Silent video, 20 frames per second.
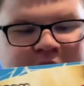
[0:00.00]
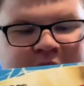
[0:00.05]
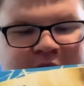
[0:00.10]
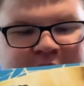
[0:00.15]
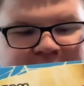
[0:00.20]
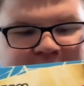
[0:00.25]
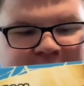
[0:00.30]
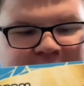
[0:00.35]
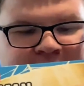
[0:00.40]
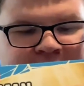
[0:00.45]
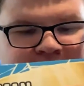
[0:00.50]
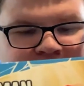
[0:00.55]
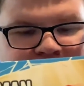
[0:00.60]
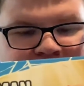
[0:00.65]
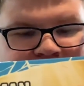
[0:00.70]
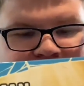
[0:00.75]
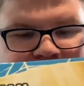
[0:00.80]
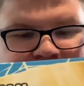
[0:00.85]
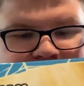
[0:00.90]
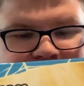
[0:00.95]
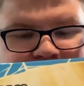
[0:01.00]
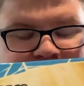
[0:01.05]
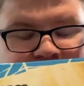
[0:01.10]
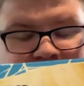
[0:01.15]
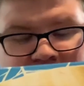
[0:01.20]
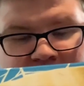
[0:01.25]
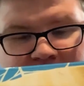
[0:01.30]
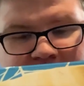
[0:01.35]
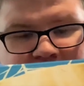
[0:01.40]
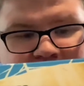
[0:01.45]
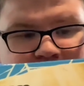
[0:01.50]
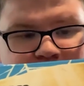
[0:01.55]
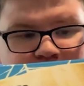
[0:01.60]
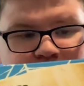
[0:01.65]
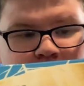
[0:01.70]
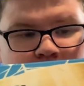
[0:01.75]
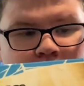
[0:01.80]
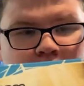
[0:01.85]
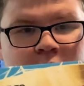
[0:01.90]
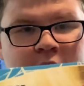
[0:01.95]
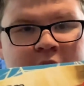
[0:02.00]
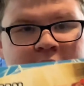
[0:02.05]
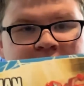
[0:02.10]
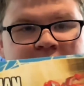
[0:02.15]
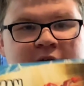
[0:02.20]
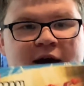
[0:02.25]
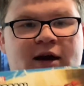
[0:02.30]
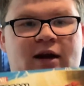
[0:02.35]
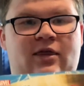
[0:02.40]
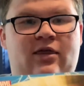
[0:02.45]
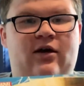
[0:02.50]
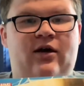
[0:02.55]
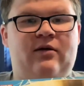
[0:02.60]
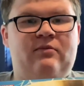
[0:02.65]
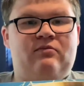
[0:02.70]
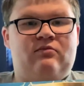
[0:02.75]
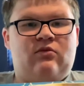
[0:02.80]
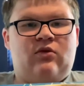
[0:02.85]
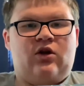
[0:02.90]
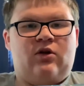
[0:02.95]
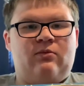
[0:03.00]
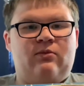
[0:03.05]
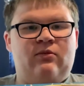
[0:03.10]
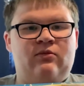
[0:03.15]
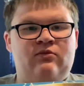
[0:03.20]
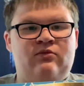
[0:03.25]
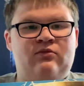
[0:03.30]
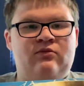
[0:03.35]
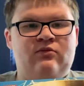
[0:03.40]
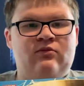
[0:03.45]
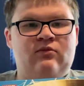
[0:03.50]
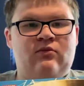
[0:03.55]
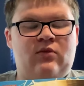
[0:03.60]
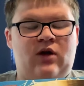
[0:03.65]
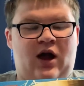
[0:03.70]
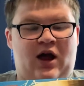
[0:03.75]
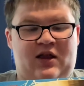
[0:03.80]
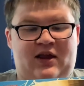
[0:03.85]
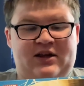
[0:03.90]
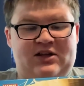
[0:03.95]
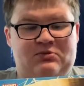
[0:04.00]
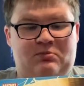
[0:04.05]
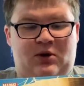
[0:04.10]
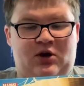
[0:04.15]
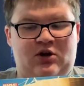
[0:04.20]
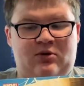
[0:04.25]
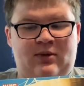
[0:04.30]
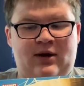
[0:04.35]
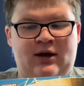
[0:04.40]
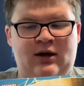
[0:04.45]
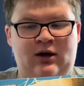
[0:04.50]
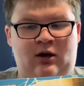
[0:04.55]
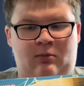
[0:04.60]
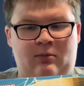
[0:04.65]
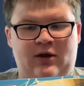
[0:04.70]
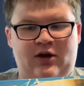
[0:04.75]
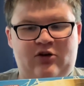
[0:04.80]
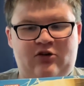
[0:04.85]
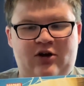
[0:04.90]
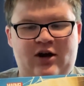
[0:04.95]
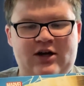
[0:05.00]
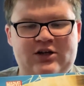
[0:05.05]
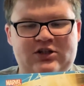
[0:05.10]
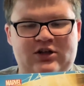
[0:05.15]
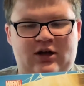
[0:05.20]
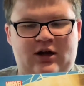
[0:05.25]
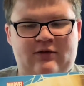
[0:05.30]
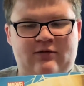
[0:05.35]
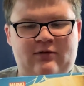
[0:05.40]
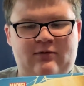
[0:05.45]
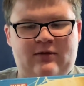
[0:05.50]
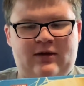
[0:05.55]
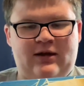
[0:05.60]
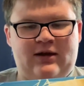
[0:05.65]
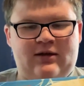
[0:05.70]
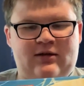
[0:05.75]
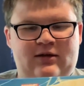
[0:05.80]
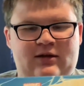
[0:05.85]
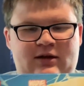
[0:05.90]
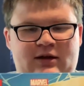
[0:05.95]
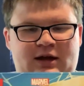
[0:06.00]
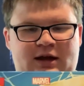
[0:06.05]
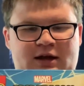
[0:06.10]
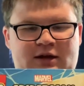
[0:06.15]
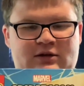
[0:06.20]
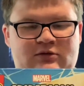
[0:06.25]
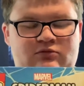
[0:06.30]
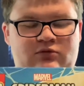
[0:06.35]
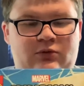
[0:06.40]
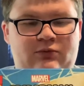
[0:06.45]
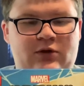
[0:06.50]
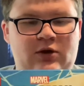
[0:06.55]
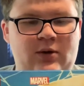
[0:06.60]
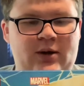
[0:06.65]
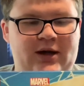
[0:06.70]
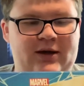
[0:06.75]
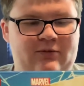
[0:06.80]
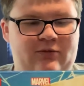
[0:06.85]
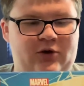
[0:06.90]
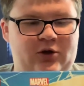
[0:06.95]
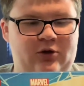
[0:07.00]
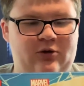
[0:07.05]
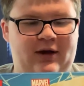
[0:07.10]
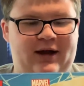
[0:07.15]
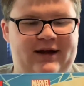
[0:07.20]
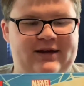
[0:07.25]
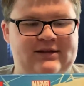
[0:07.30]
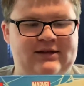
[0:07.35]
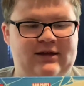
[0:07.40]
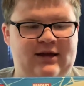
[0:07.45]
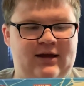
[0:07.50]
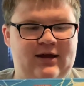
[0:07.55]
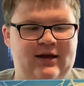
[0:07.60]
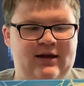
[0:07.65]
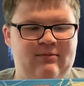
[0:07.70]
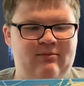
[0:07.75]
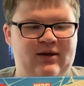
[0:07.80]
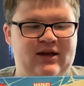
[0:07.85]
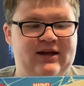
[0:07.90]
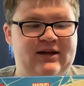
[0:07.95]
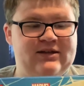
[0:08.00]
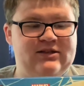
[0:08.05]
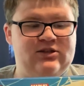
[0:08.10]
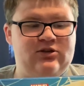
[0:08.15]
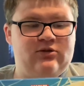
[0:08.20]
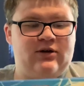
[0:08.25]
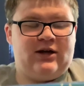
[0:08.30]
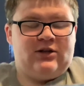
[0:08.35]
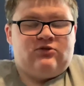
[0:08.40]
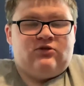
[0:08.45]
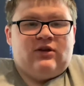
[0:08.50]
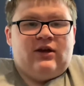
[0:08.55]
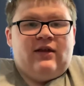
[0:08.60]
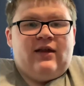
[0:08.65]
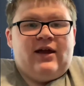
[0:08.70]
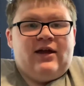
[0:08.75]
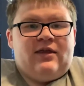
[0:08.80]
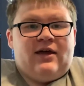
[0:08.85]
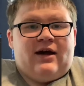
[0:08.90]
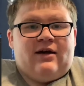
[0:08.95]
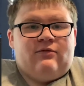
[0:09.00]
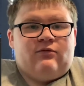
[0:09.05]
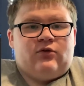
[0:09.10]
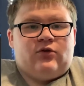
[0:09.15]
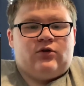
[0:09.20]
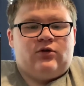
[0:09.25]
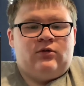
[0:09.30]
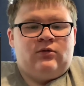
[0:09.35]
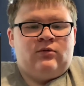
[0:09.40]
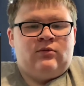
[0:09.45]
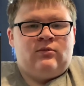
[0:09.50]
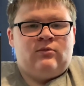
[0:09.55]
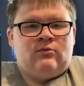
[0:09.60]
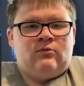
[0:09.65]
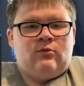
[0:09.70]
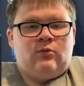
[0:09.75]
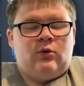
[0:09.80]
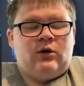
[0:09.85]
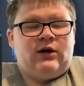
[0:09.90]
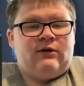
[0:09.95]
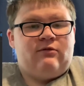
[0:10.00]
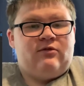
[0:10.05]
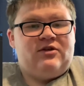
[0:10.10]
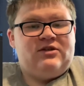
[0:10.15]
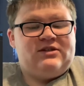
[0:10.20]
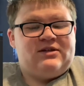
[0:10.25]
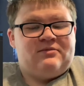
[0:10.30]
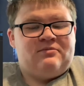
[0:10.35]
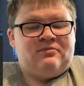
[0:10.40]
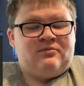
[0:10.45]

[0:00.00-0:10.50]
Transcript: today, and I thought it was cool, and I thought, I like Spider-Man, I'll make a reaction off of it, and review it for you guys, because you guys really like that for whatever reason.